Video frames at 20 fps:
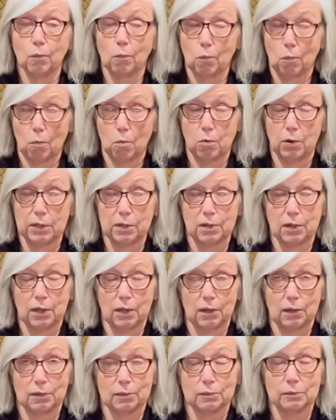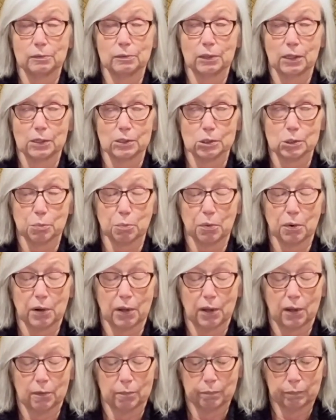we need. Let us
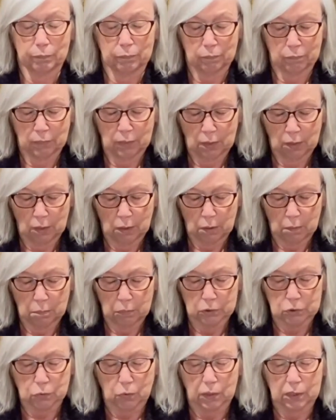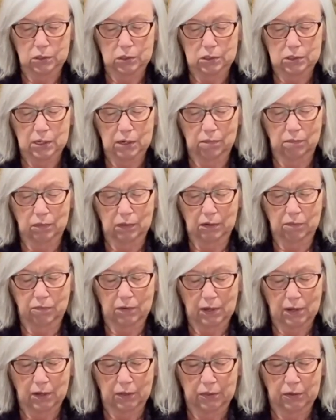pray. Most gracious Heavenly
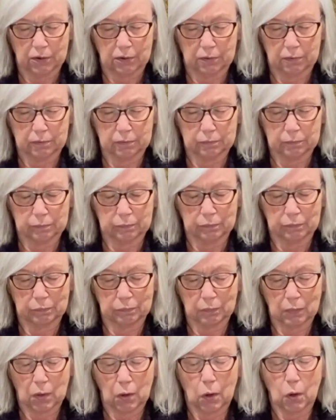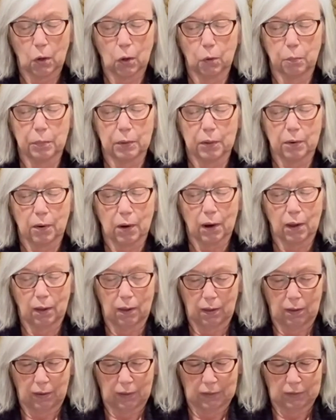Father, open our
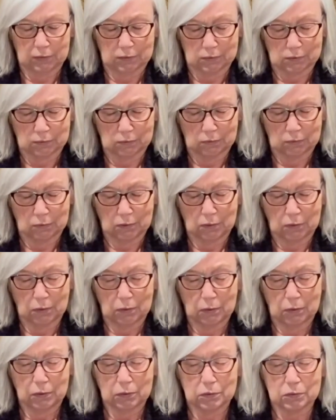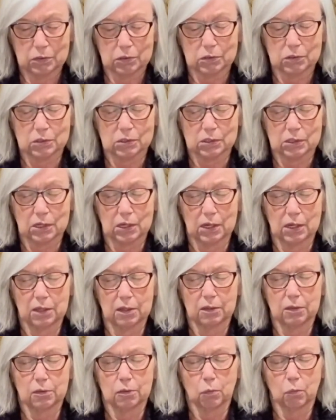eyes to
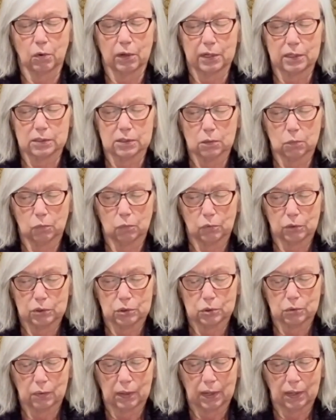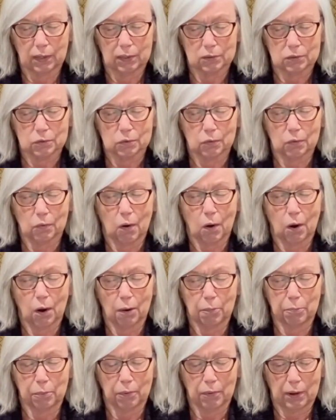see the ways in which you answer our
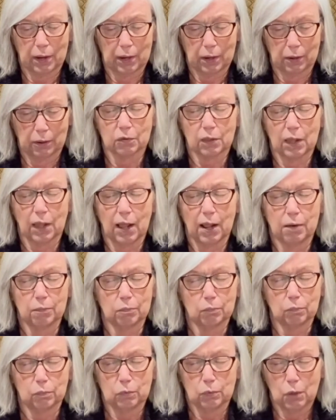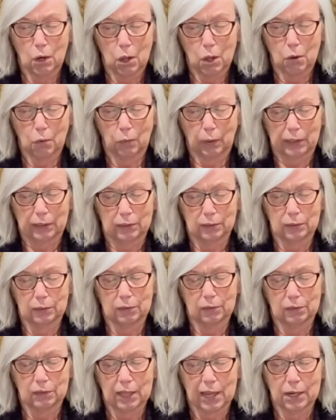prayers, and knowing
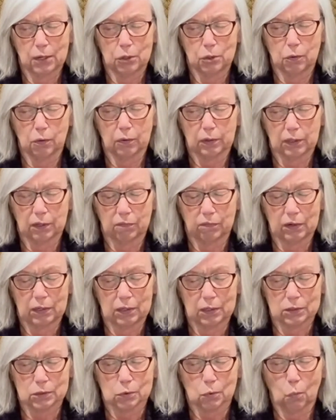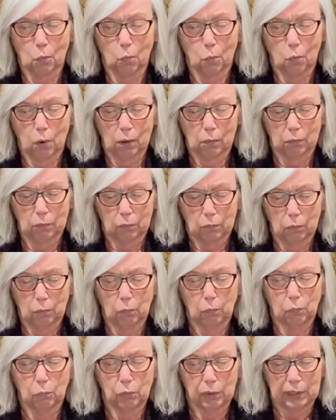that you are giving us what
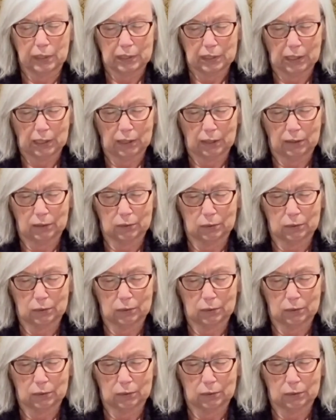we need